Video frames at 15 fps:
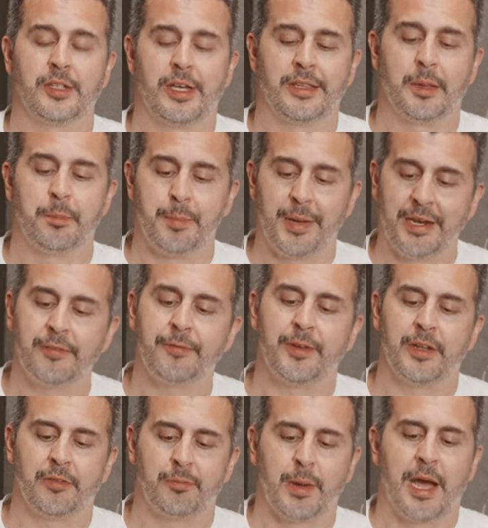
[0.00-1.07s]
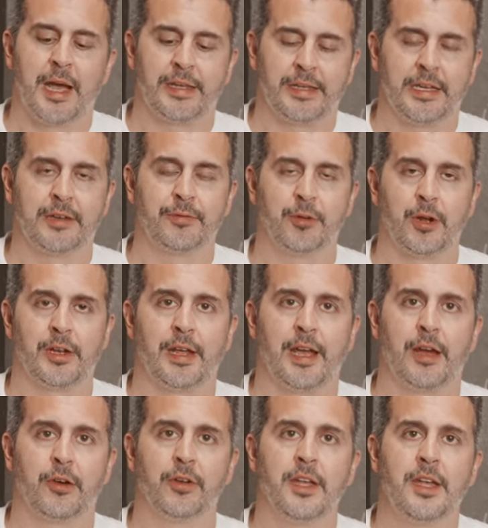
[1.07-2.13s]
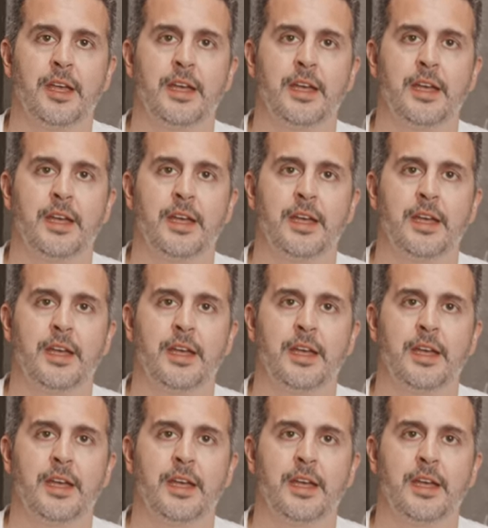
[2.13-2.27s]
And the benefit of buying EF right now